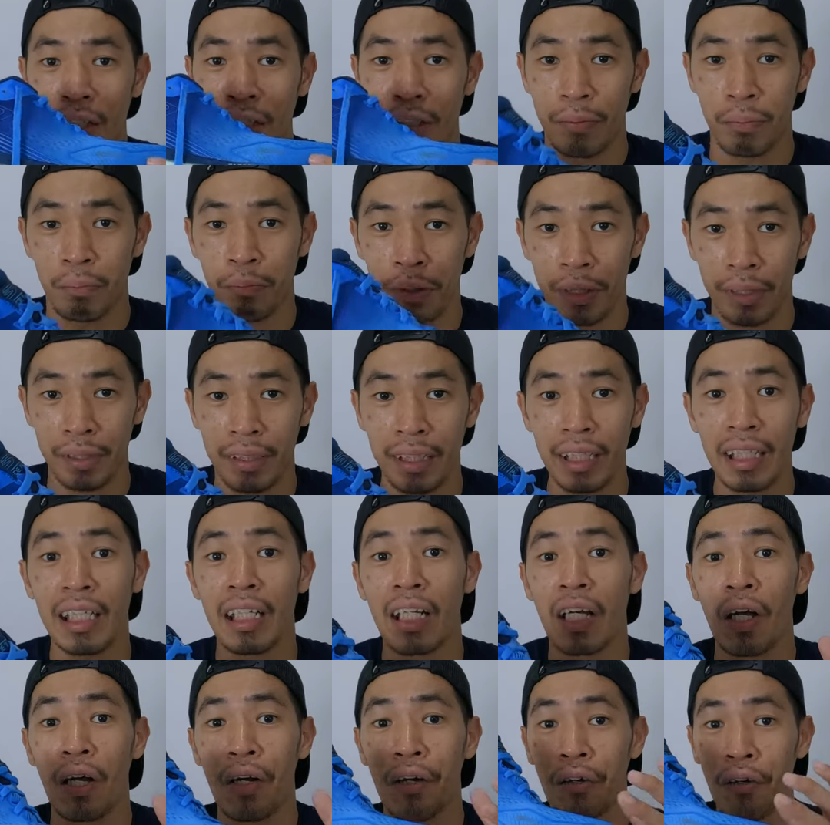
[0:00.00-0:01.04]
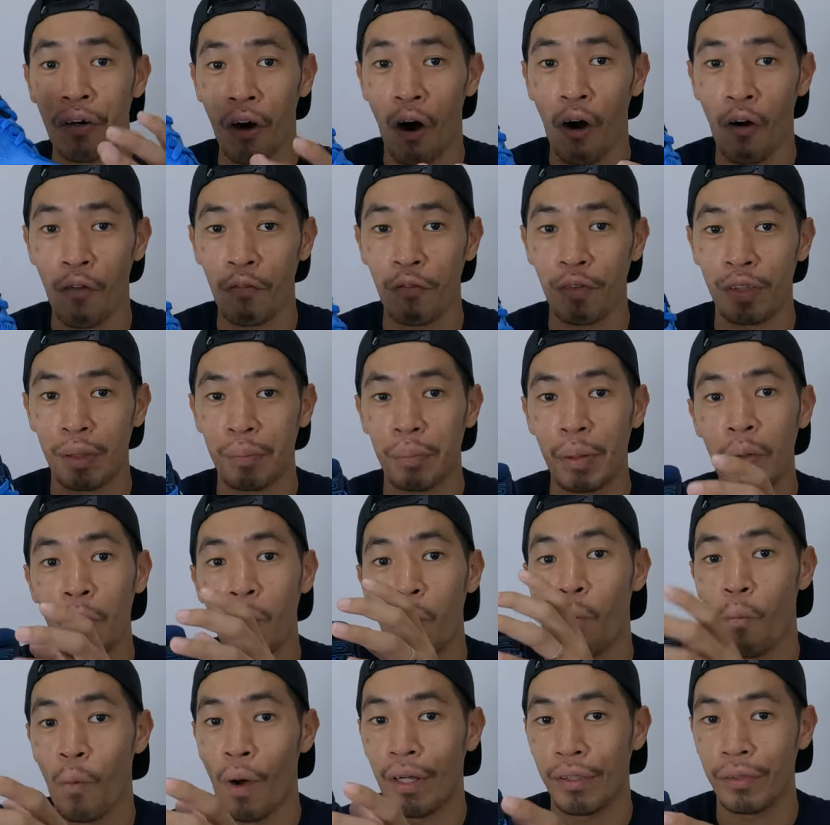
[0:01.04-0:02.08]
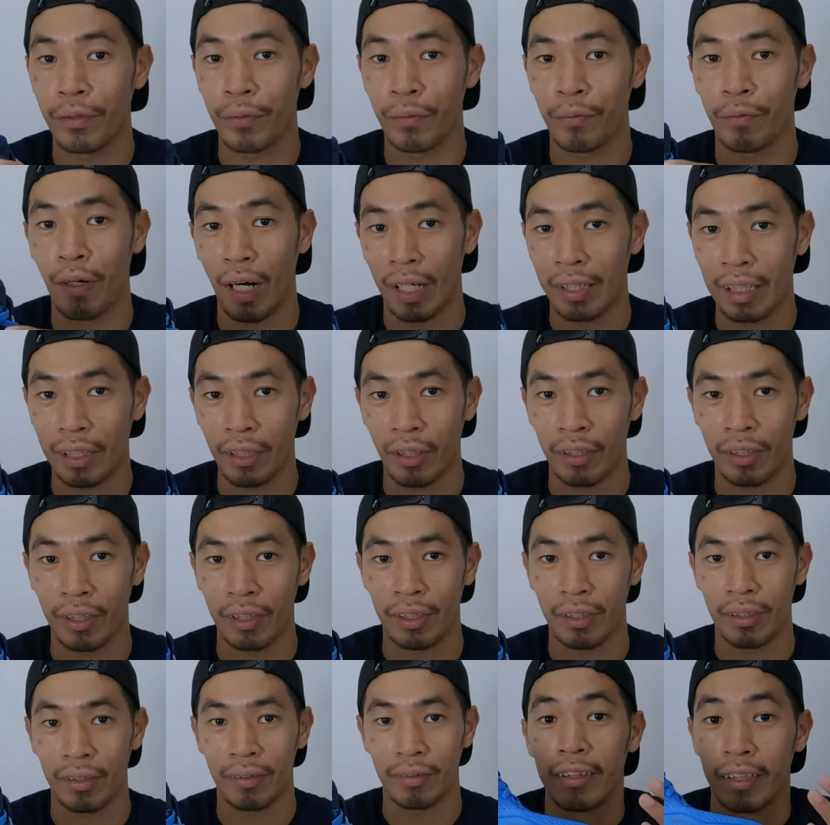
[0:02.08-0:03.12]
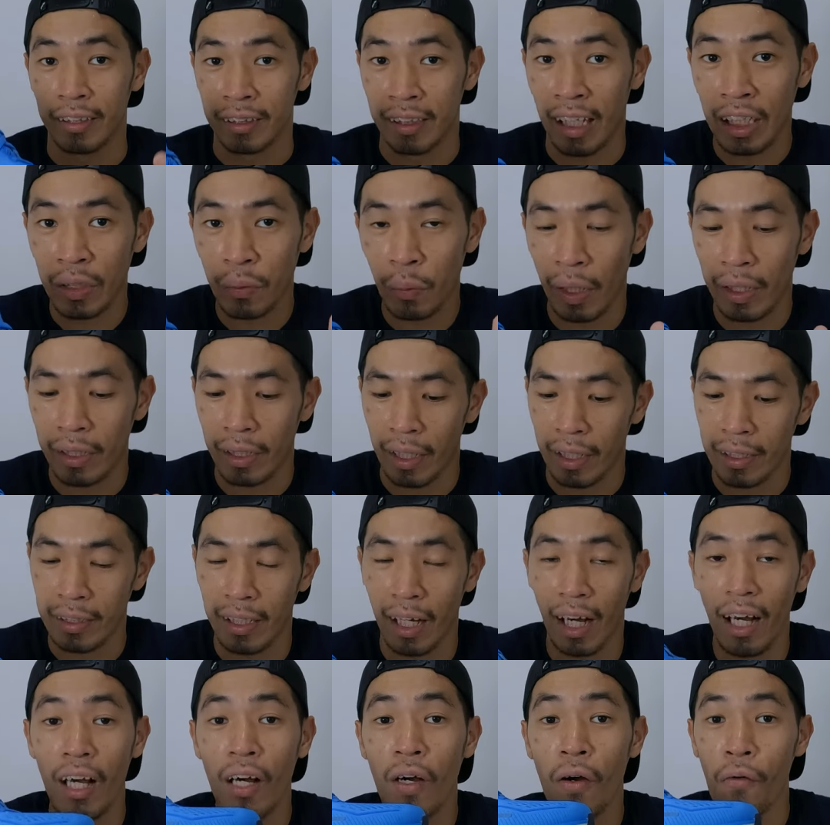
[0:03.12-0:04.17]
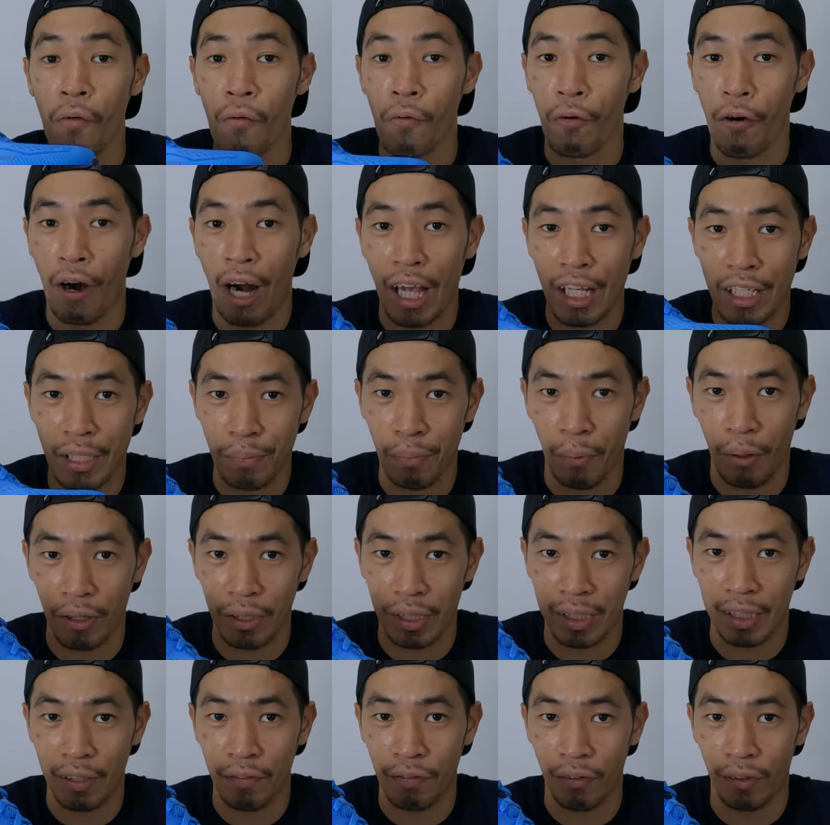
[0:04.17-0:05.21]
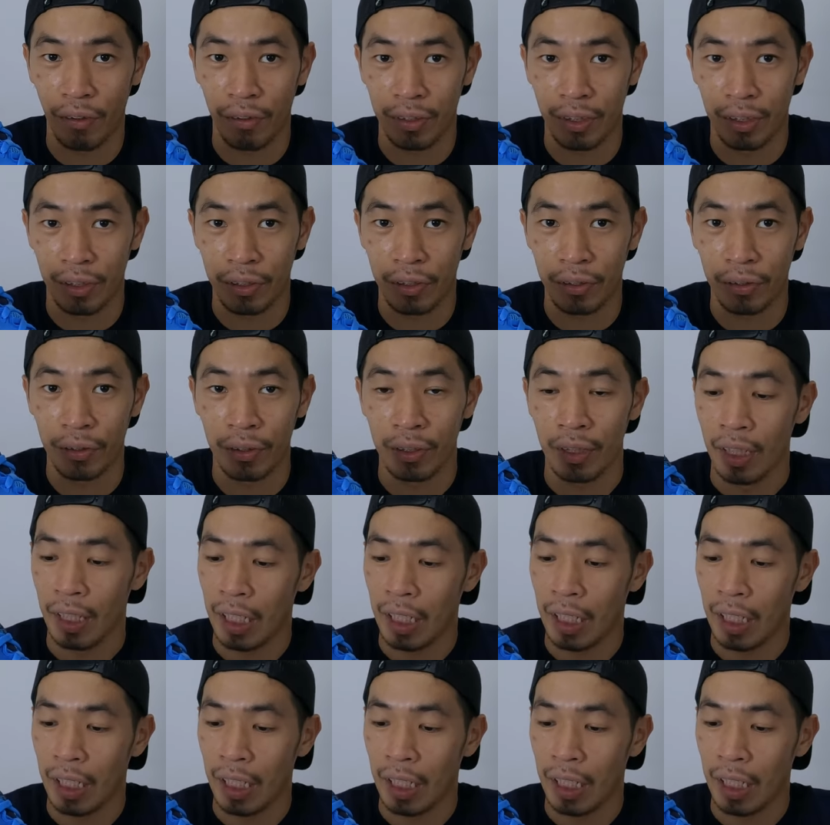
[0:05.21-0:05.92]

It's pretty comfortable when you're running on it. The next one is the responsive water shoe.